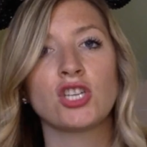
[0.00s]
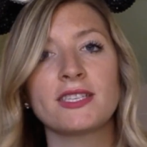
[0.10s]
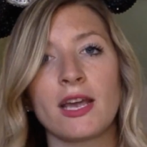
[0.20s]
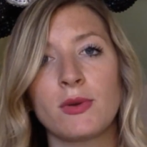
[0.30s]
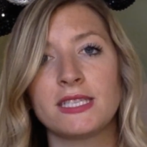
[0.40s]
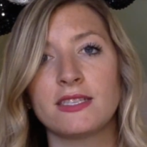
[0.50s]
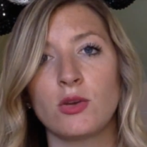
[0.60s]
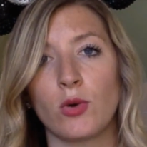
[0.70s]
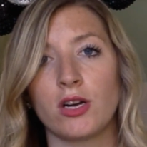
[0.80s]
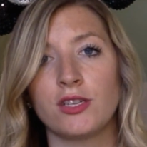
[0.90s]
Just like with Disney
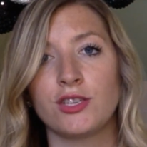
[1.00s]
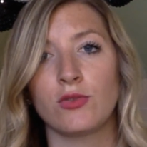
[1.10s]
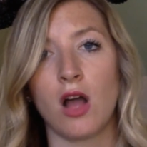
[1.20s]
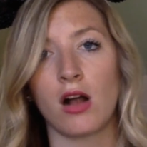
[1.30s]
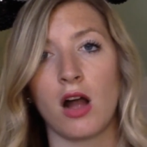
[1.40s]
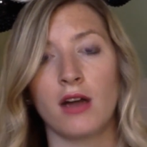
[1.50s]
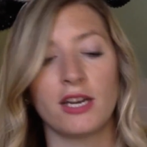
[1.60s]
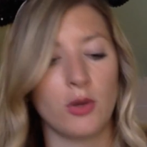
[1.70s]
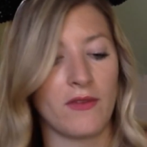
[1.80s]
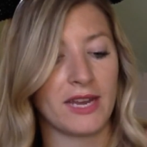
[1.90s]
World, you log on and
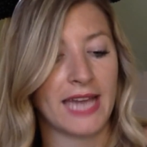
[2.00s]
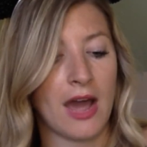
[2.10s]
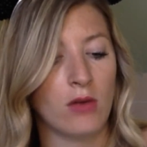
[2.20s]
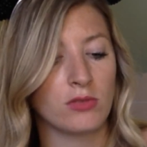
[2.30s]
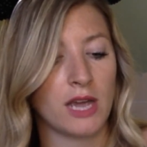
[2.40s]
you have an account.